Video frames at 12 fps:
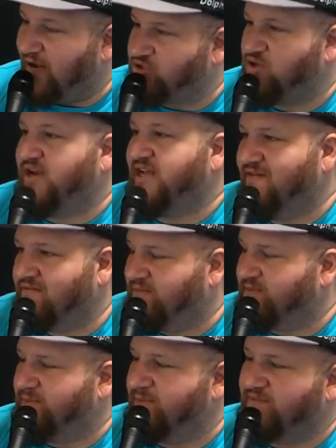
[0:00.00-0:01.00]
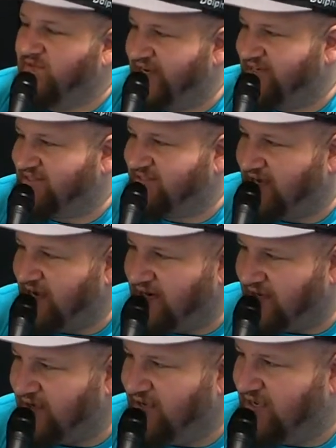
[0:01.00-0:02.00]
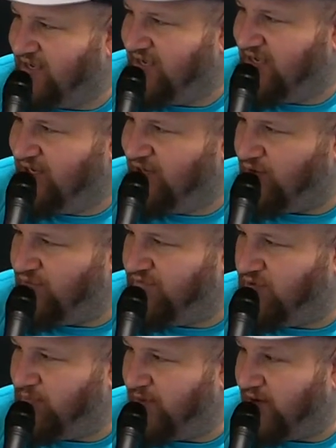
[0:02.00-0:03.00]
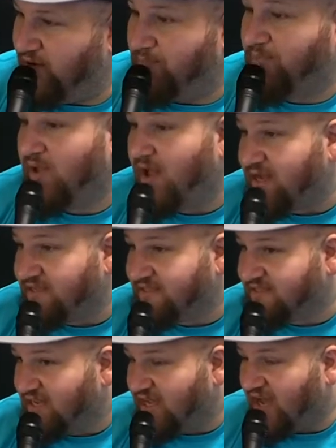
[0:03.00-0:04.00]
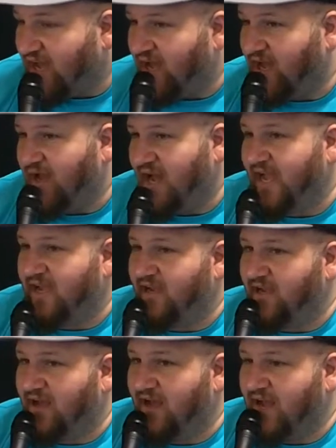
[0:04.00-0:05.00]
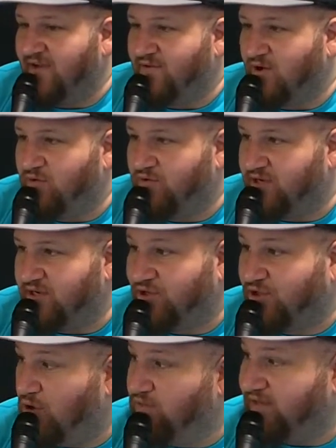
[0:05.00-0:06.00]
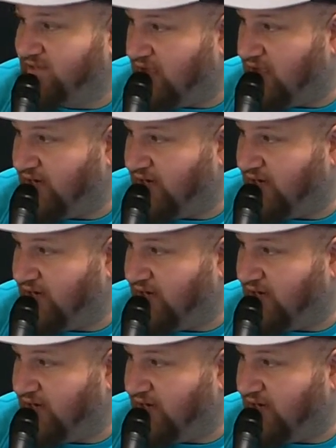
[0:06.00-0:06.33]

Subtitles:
and I'll try to give them some advice to kind of, feel better. Plus, I've owned a clothing